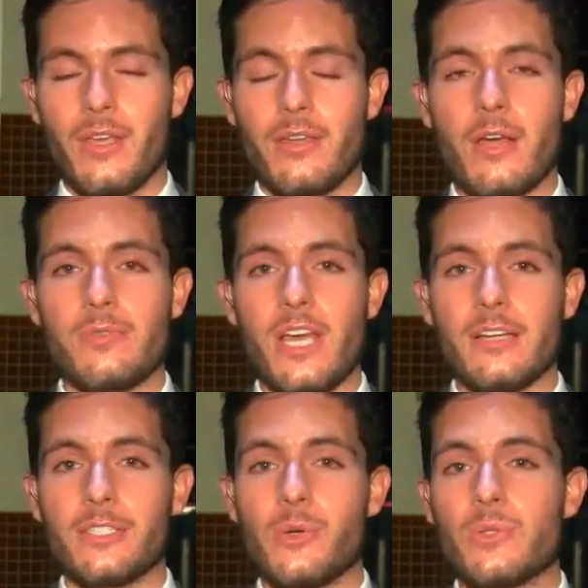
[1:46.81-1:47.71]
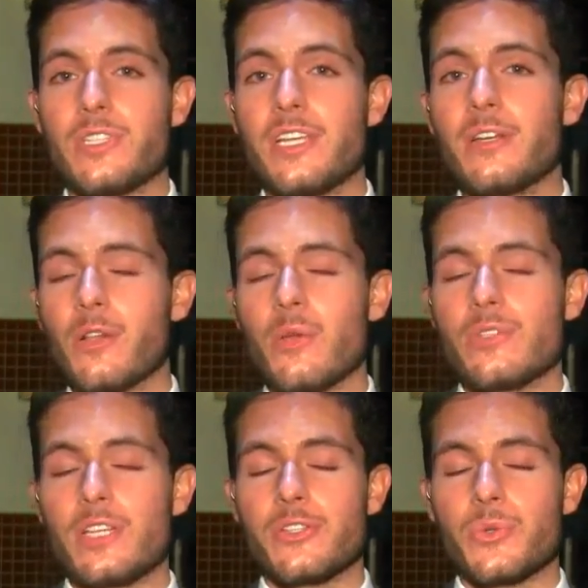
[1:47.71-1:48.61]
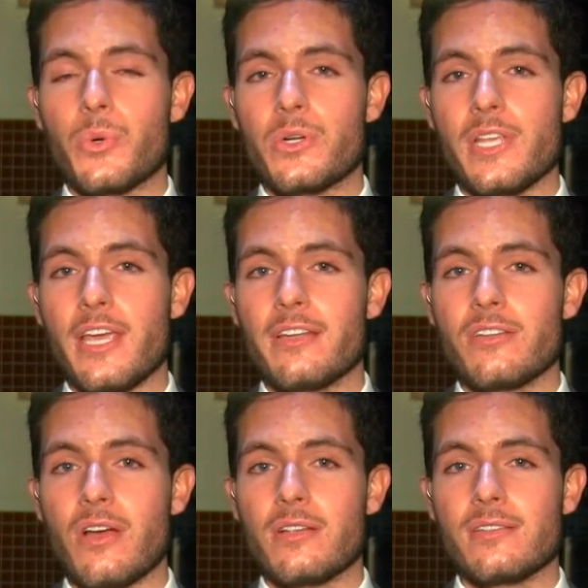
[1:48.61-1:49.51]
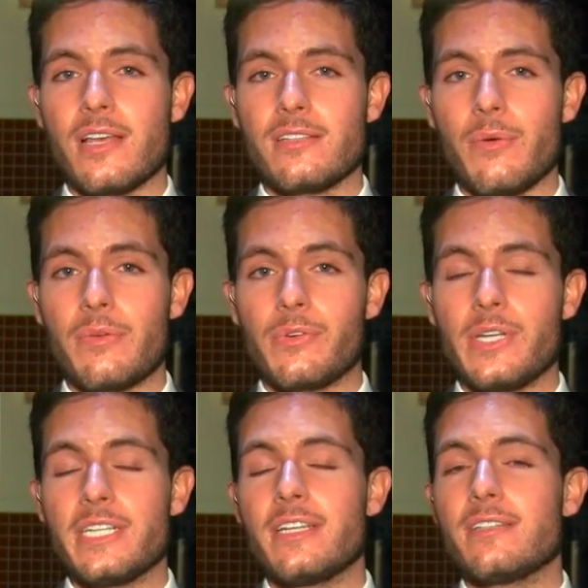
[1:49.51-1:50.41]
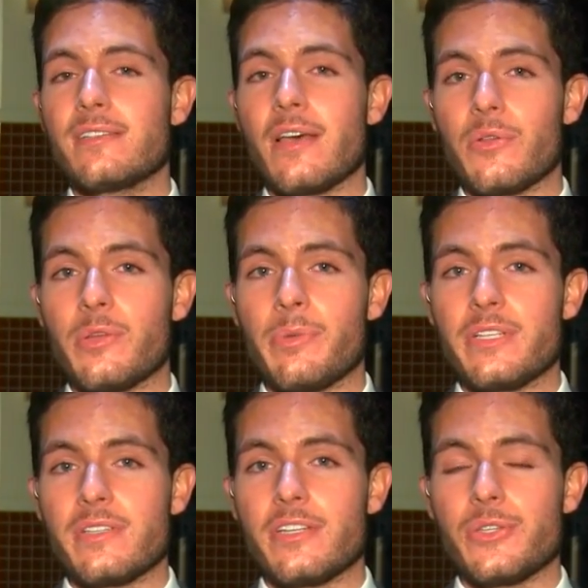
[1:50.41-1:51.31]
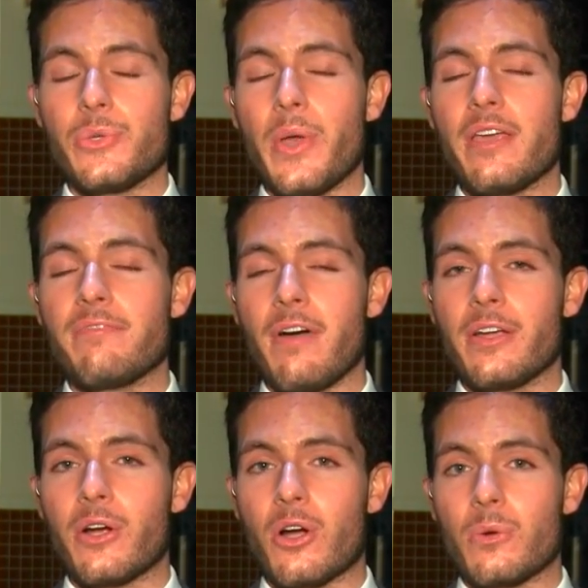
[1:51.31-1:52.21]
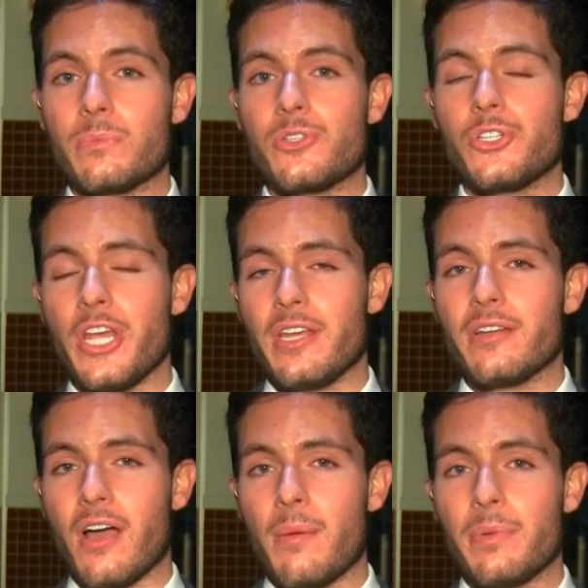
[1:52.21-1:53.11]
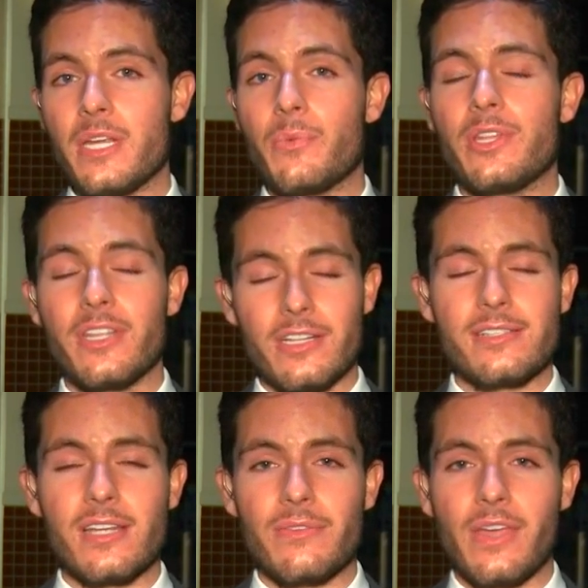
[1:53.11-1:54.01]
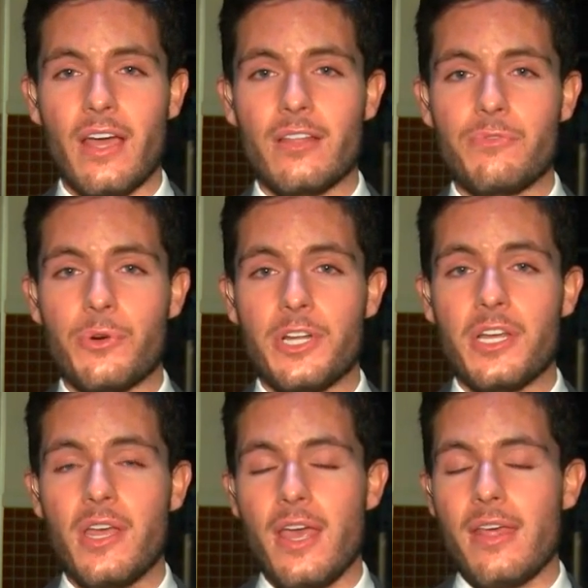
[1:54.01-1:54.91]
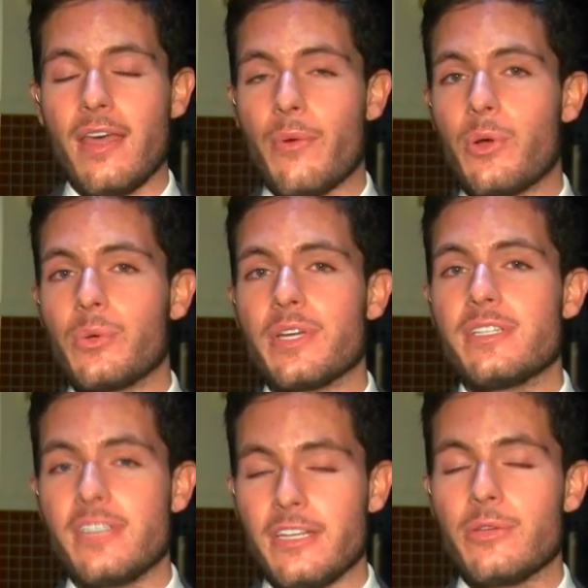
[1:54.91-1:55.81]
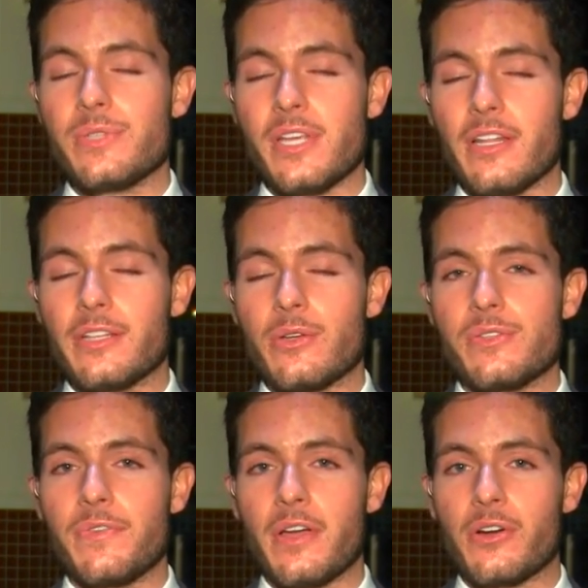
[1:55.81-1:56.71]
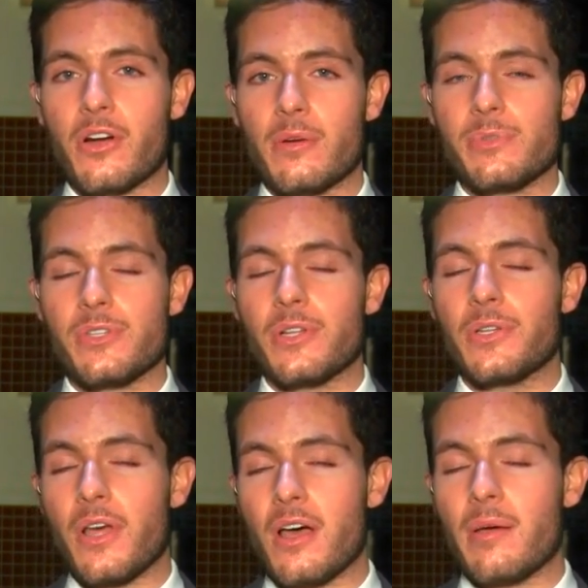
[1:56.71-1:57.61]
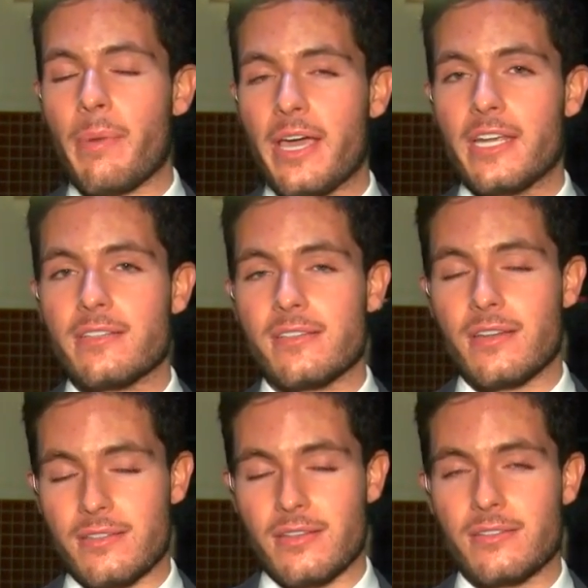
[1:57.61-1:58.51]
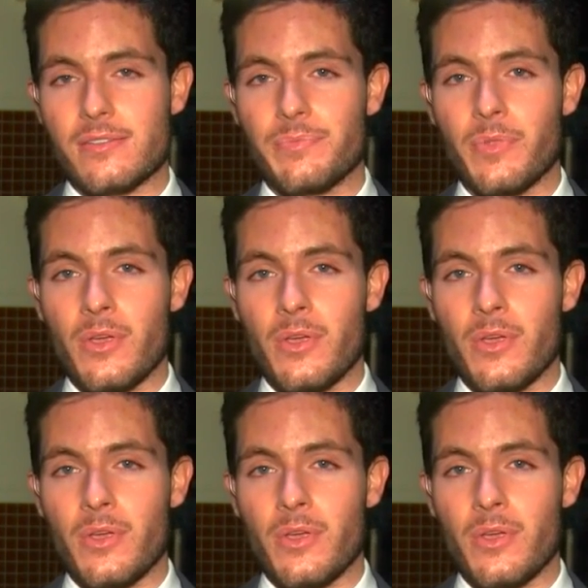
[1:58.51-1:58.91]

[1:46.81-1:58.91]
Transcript: Now, Tactical did close its doors. Anton says, however, he did sell the business to a firearms chain company within the state of California that will continue selling those firearms to law abiding citizens.